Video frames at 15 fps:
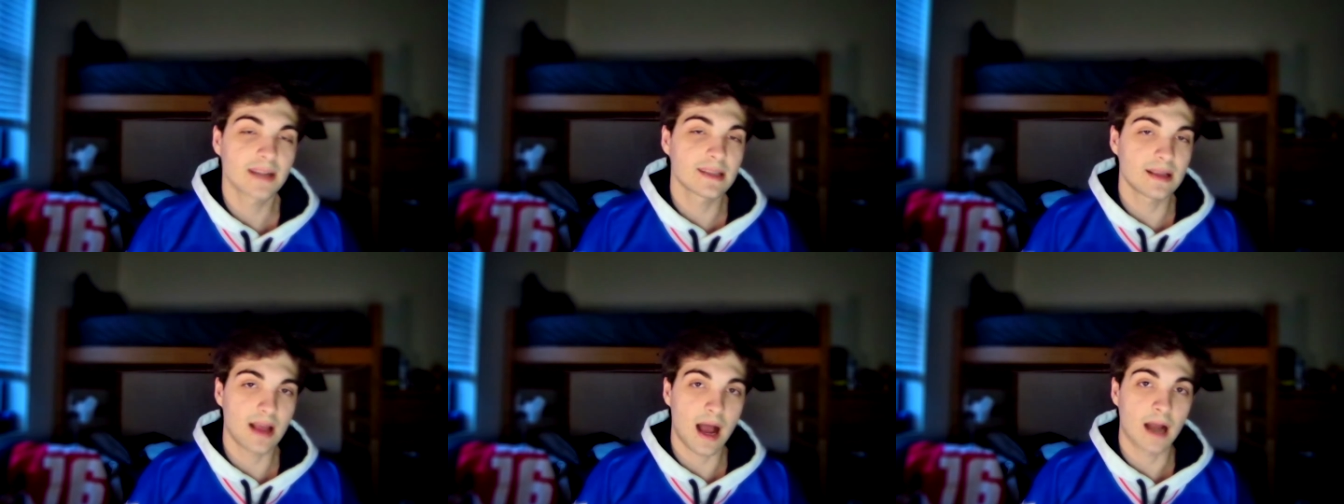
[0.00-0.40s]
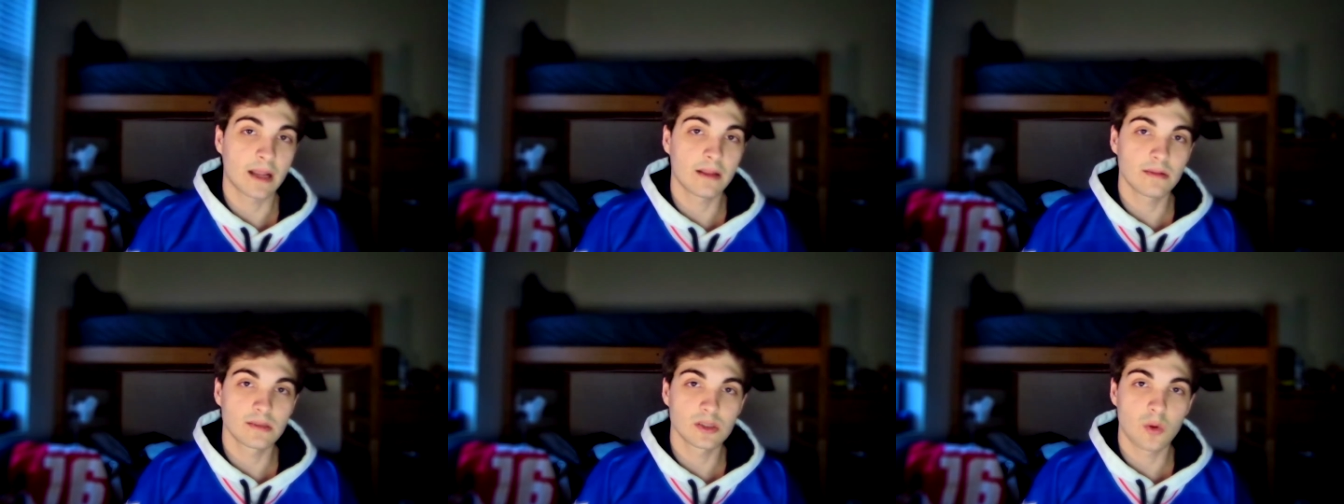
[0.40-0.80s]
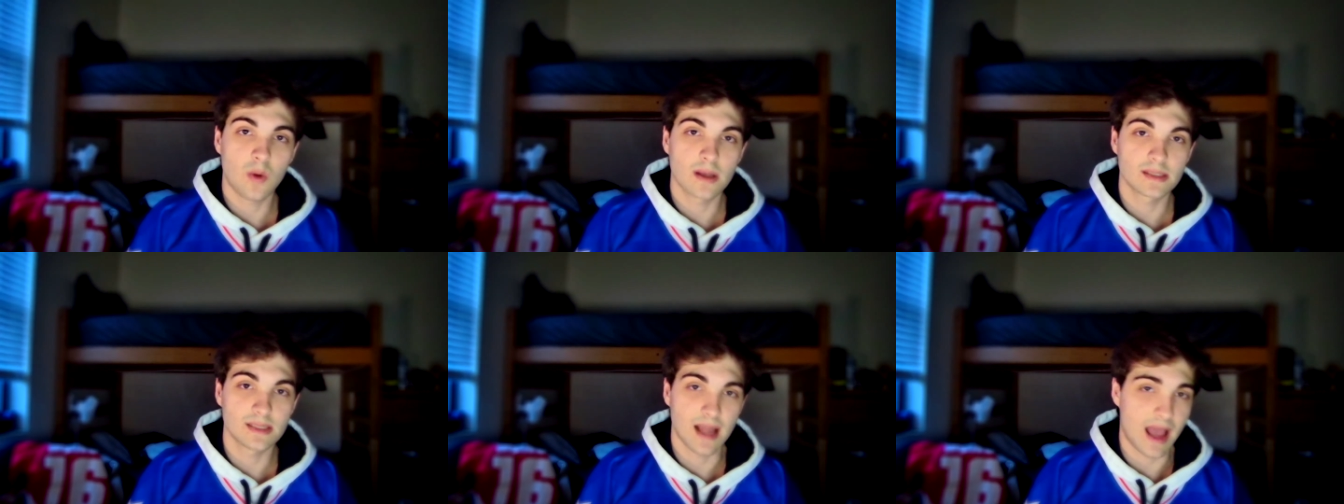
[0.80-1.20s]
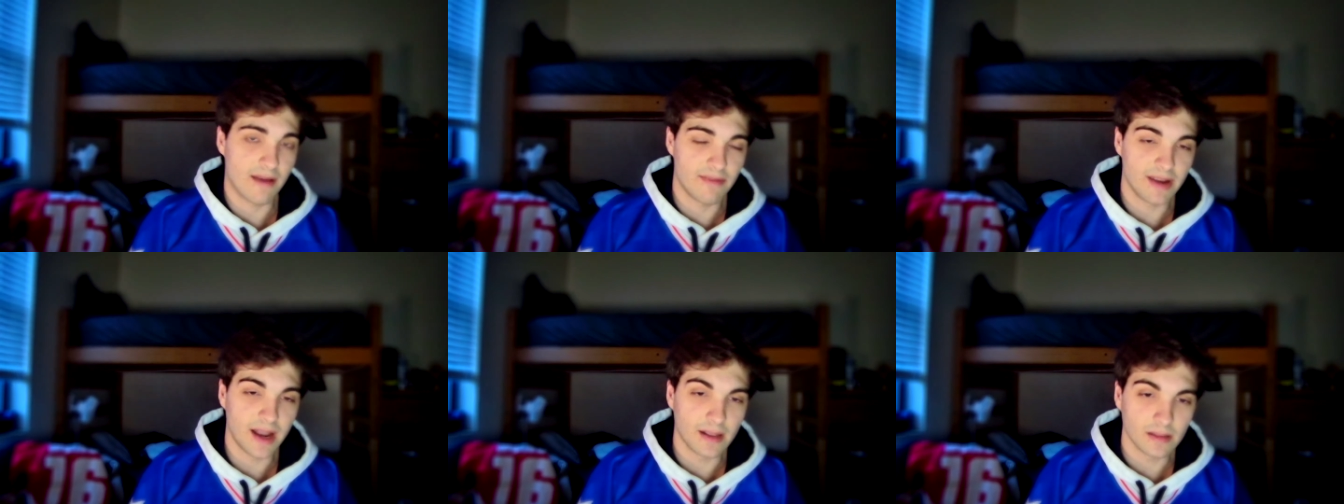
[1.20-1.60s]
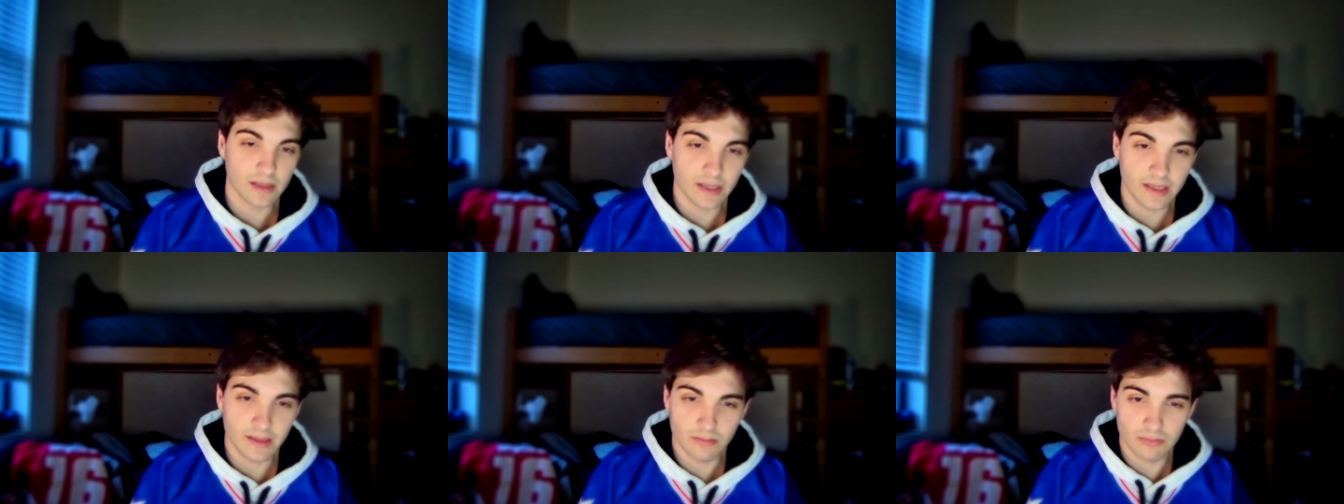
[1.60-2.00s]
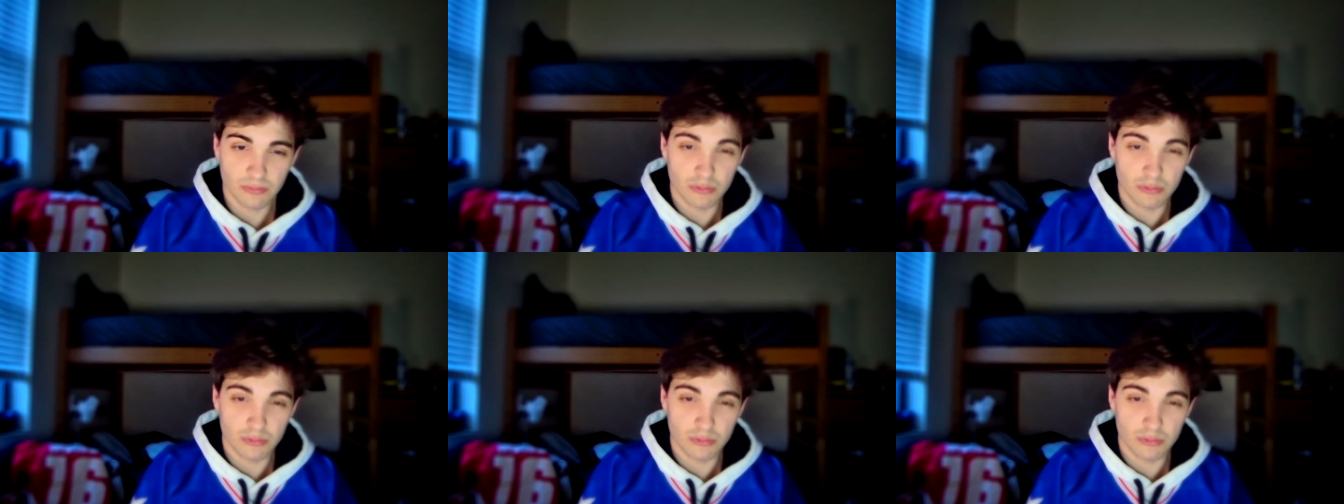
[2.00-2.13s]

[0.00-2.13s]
that Oculus Quest evidently